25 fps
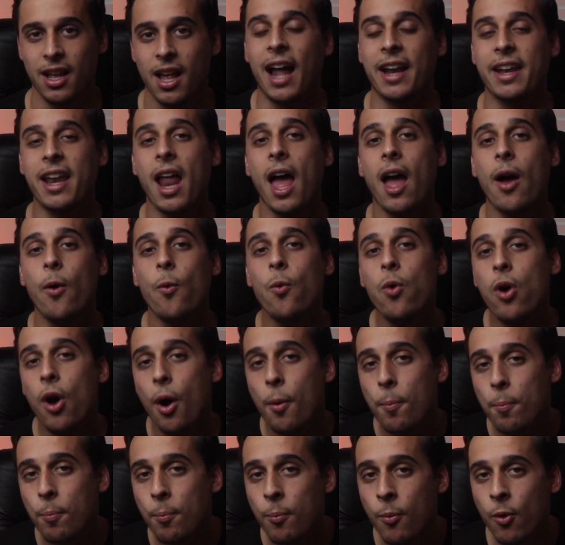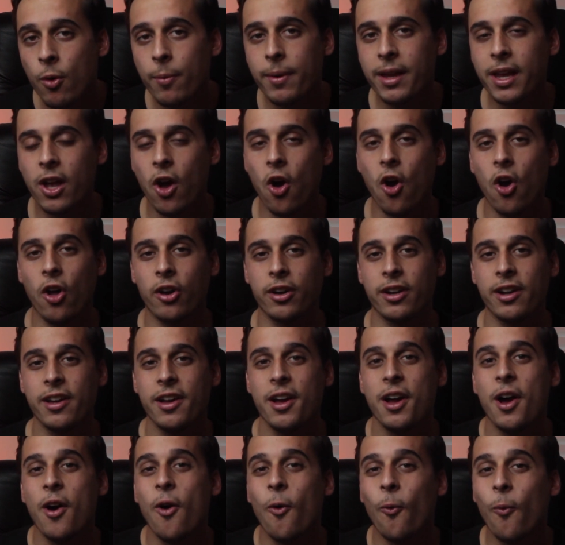And now, moving on,
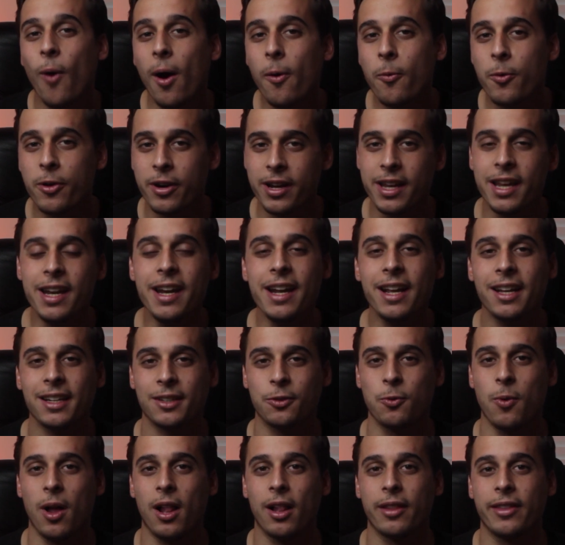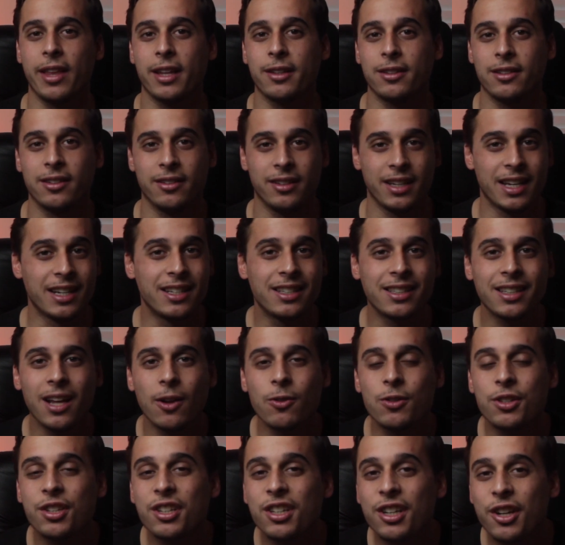what we're hearing as well, that it
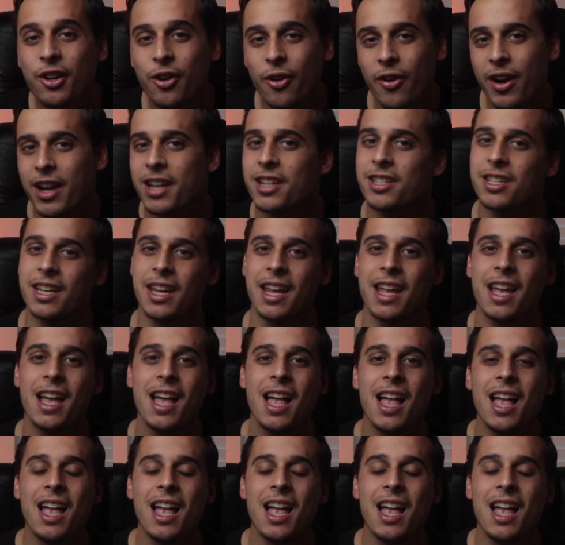sounds crazy,